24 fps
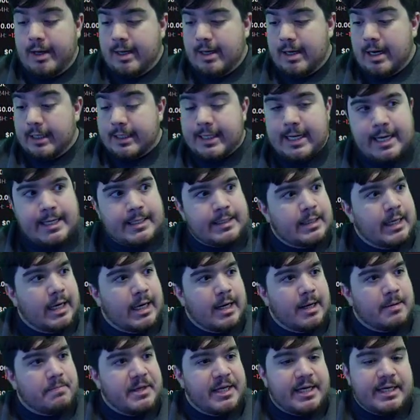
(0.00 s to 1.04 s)
Again,
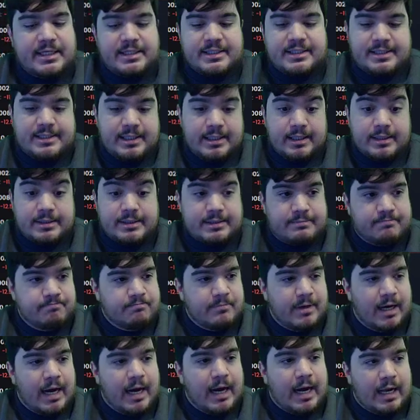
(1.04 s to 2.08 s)
it is.
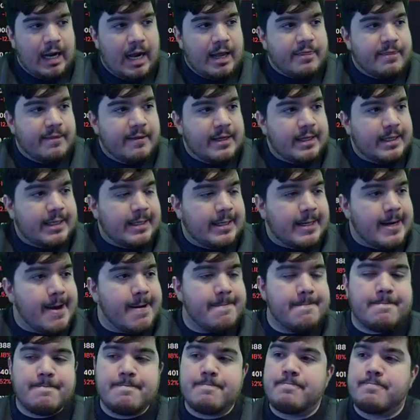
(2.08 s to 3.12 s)
I think
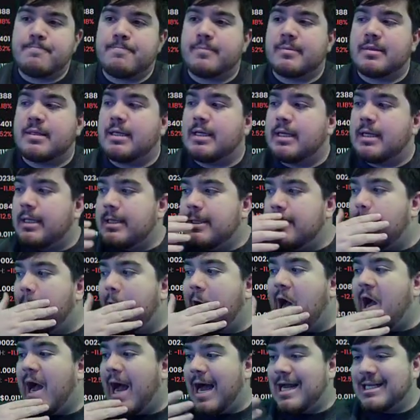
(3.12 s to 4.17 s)
you know,
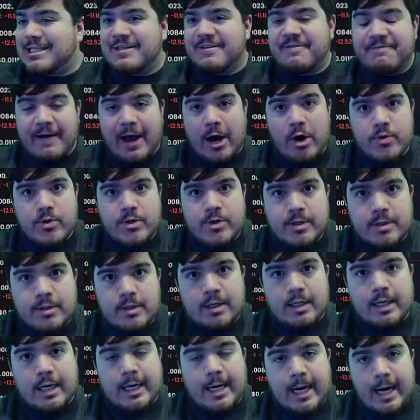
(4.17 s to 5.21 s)
as a founder,
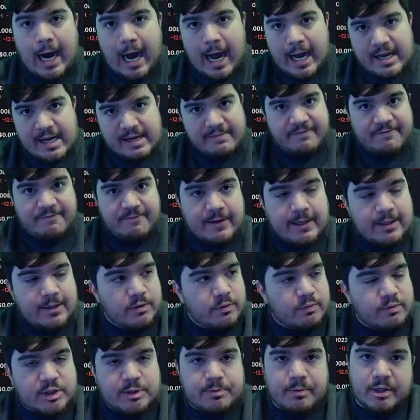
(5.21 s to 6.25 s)
I feel
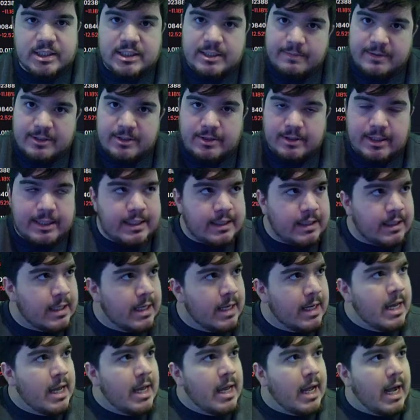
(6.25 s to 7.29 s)
responsibility
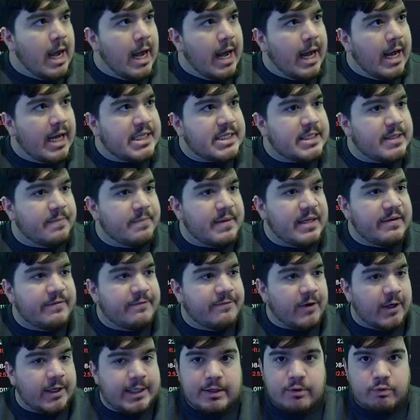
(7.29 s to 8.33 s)
to be
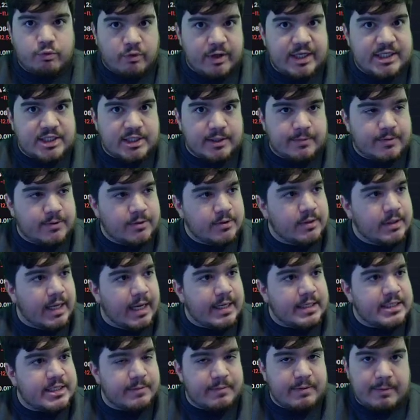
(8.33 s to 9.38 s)
fucking reasonable
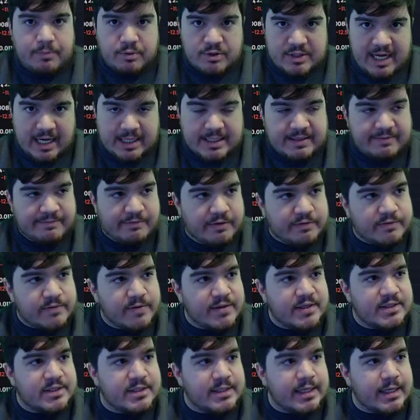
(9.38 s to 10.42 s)
and to be protective over
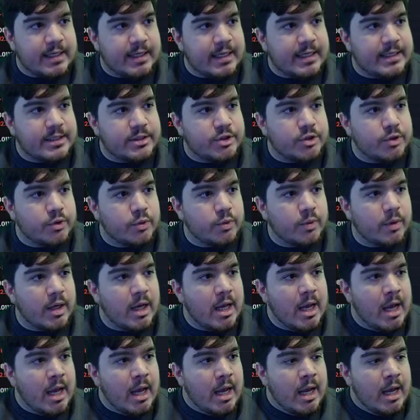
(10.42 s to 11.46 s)
this thing, and to
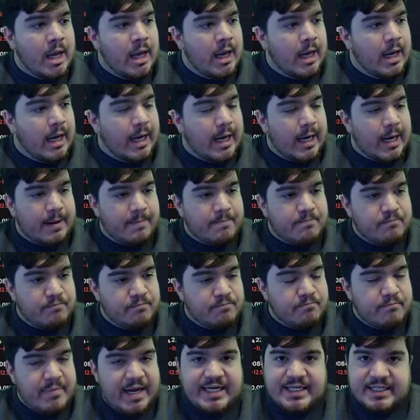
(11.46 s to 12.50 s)

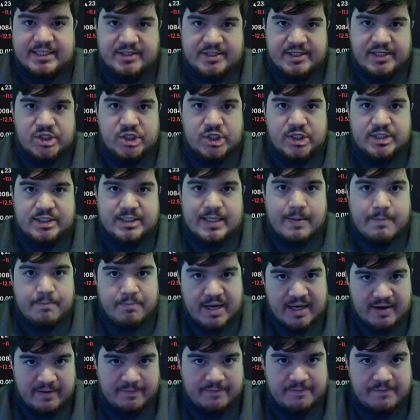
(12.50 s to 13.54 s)
make decisions that
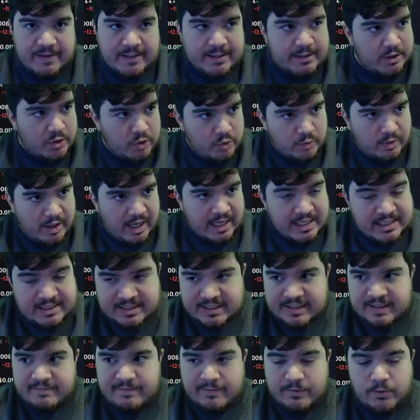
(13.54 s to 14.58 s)
benefit you guys,
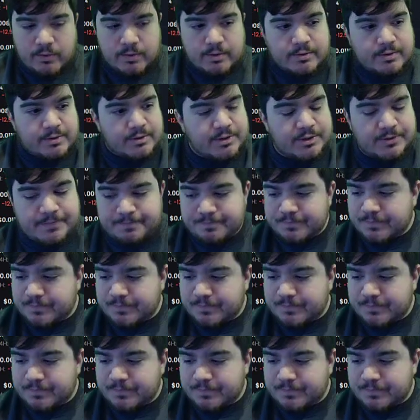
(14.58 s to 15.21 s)
EEVEE holders.